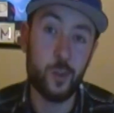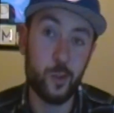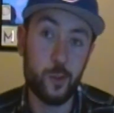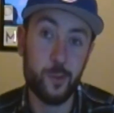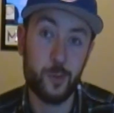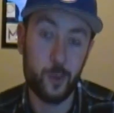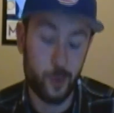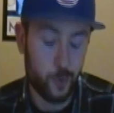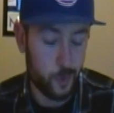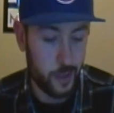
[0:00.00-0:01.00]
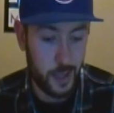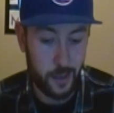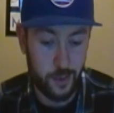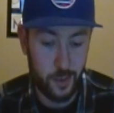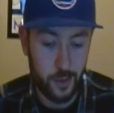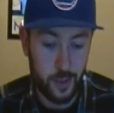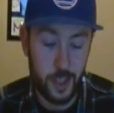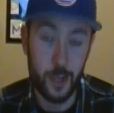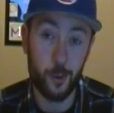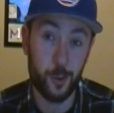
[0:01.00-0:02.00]
cool for the next
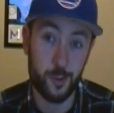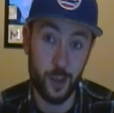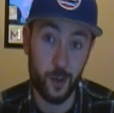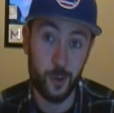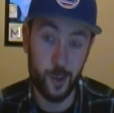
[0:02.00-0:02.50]
year or so.